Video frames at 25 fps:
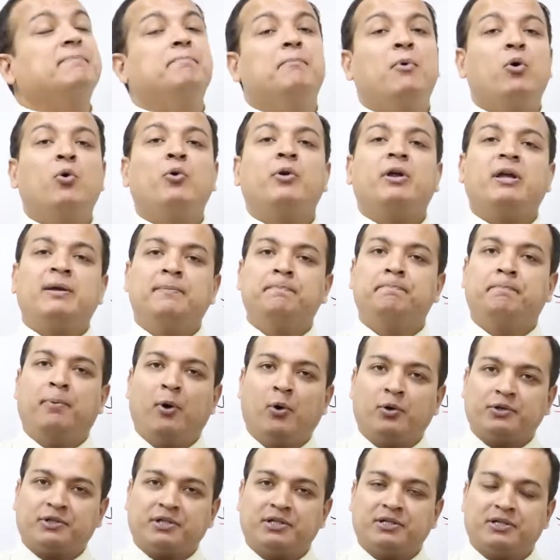more
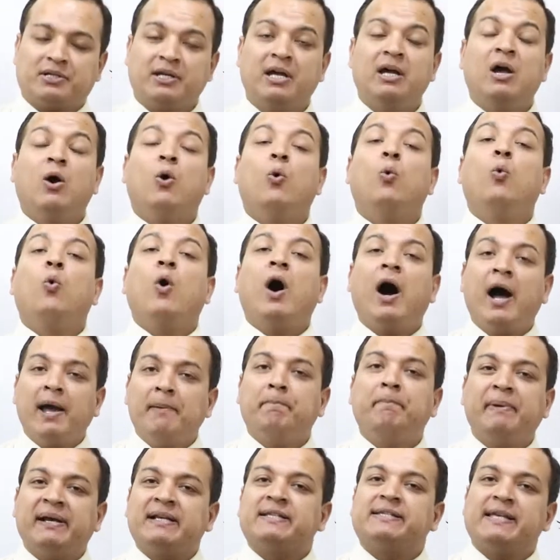important, Why
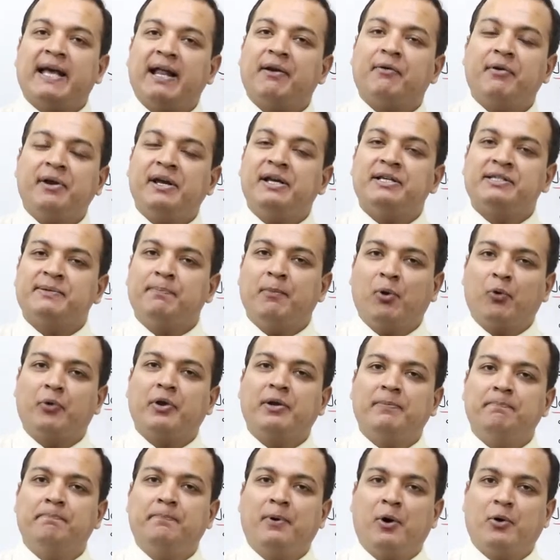big salary is more
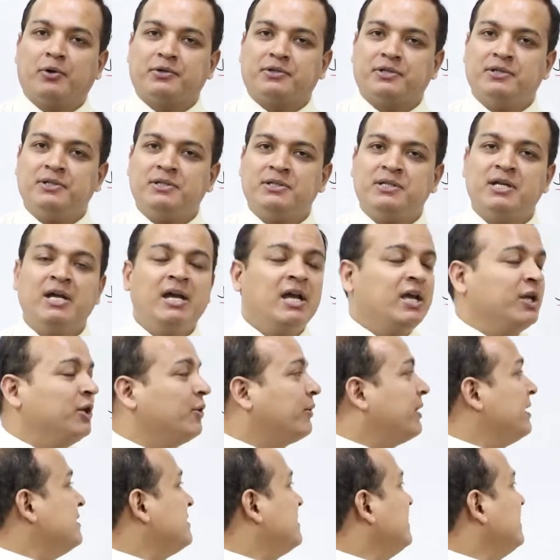important? You can